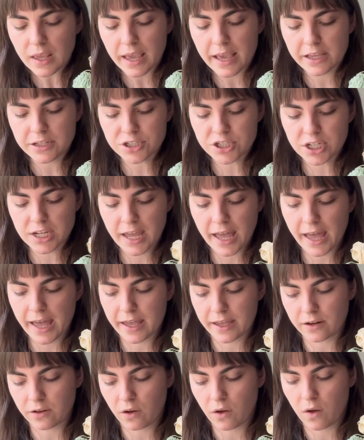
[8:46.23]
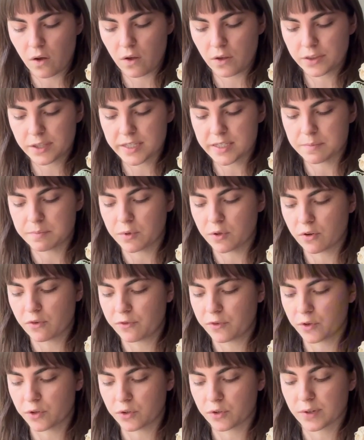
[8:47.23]
And she had all these
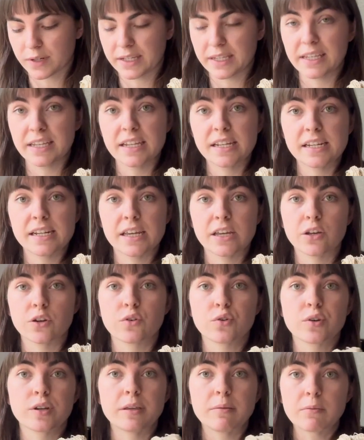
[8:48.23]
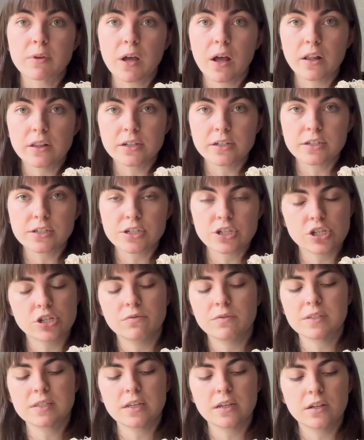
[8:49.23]
beautiful green and cream colors she
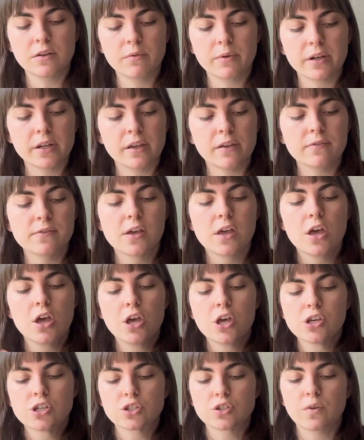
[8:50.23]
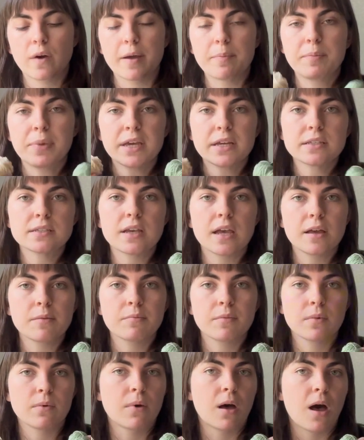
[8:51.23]
was getting rid of. So I picked up
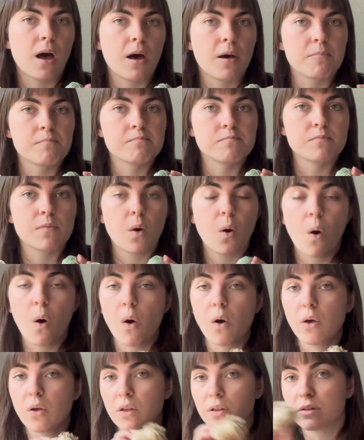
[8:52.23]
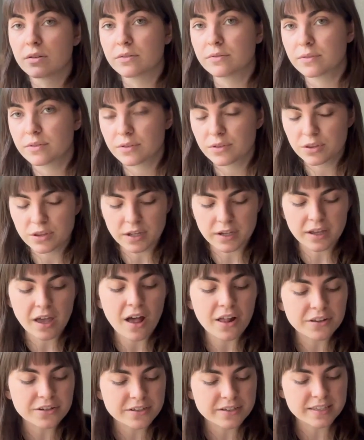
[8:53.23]
all the
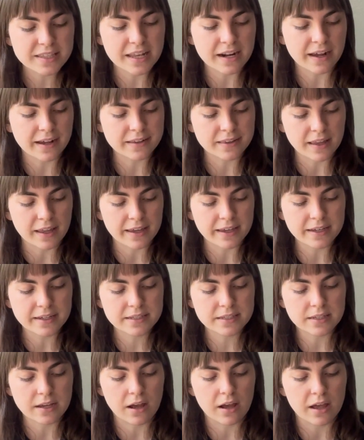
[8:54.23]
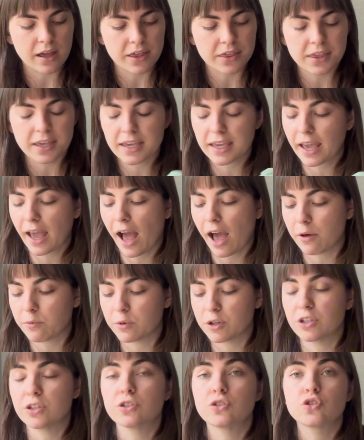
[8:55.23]
colors that I liked, thinking I
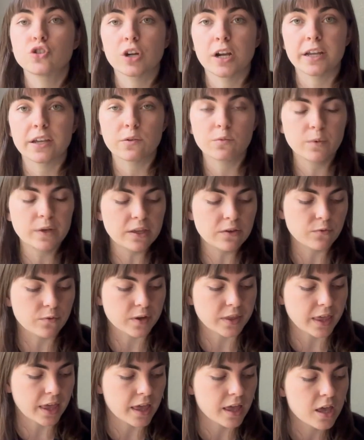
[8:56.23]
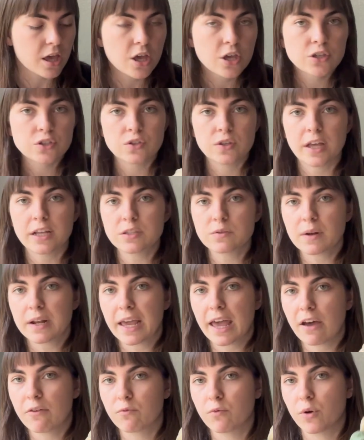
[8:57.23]
would try and weave with it. So that's what I
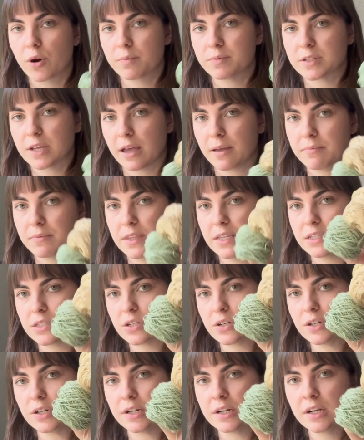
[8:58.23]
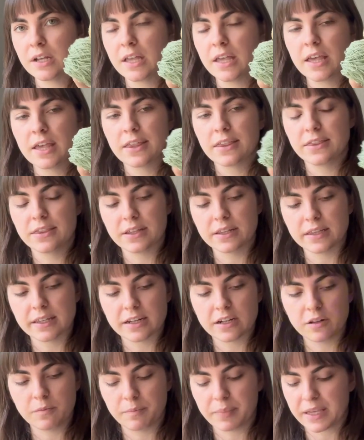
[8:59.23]
have warped up. These are the
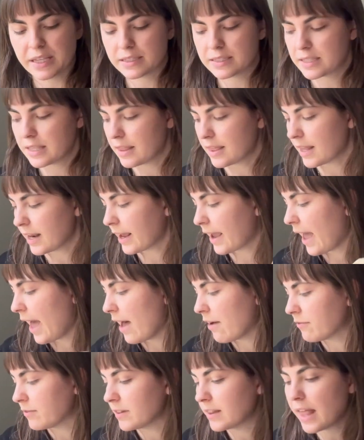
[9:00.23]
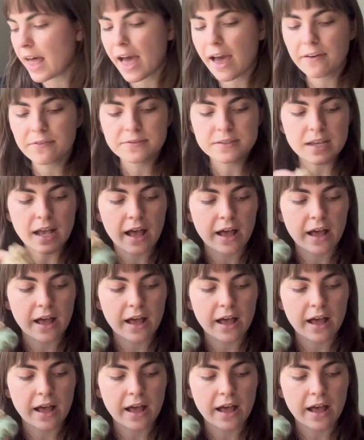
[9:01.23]
little bits that I have left.